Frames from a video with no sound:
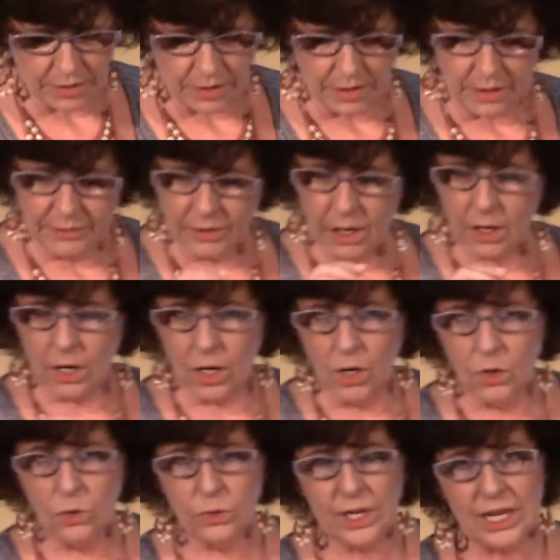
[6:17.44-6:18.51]
of our
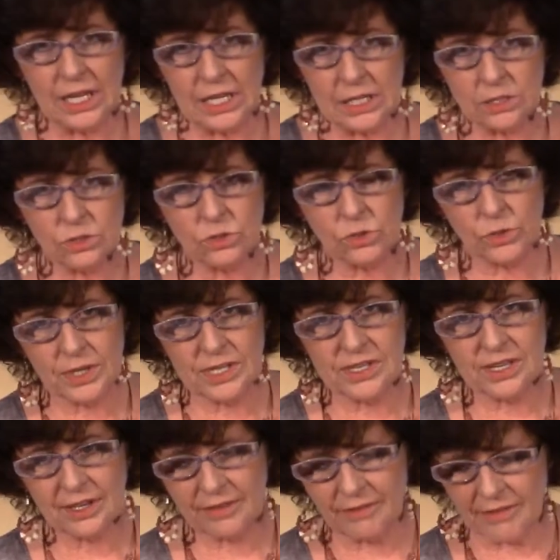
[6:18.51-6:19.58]
own
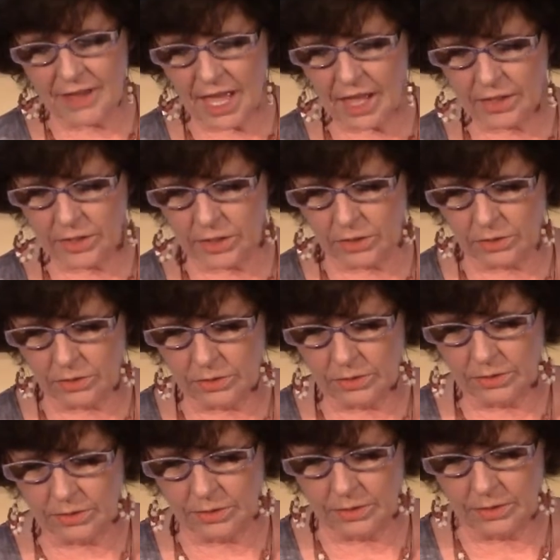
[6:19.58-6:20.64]
intrinsic value,
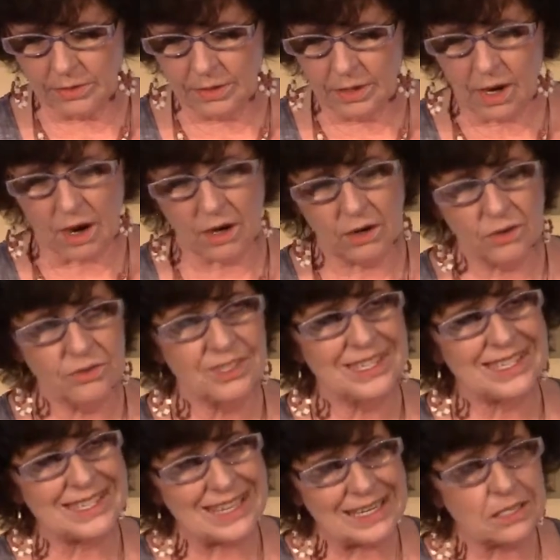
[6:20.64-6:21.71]
our own
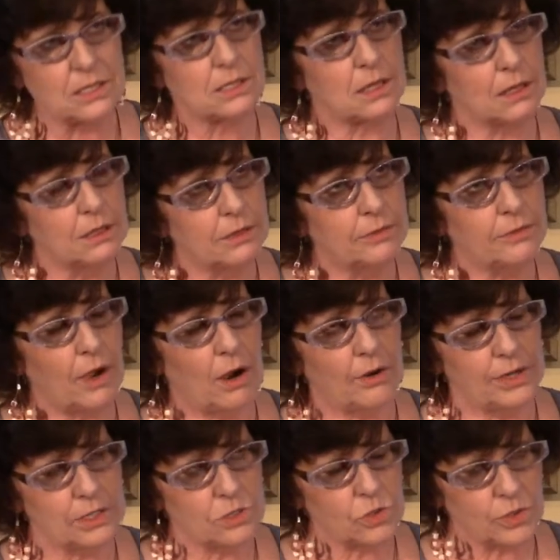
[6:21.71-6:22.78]
sense of our
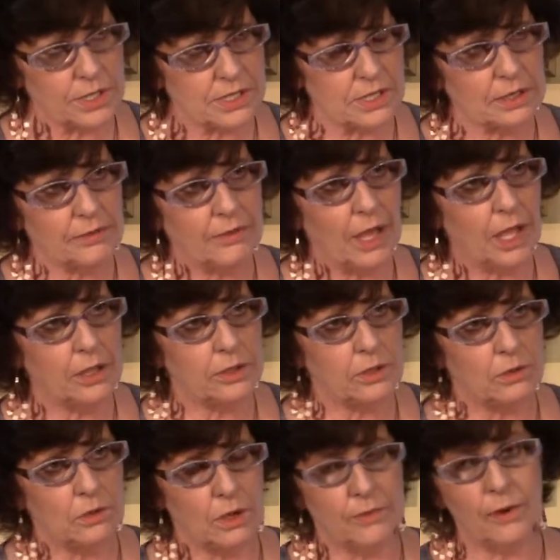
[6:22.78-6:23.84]
intrinsic
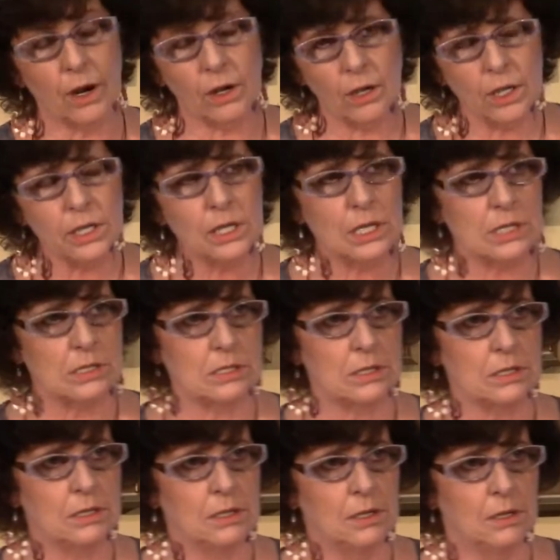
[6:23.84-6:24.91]
value, of our
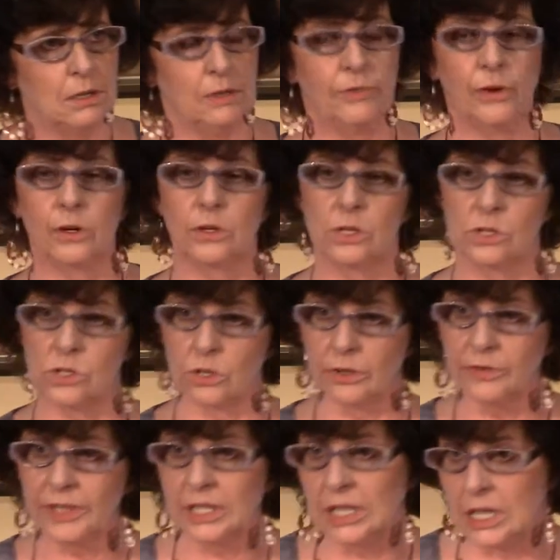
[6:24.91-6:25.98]
goodness, of our
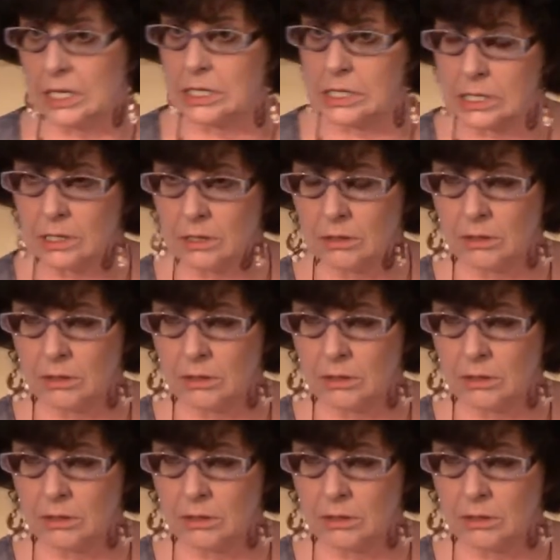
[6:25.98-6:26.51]
deservedness.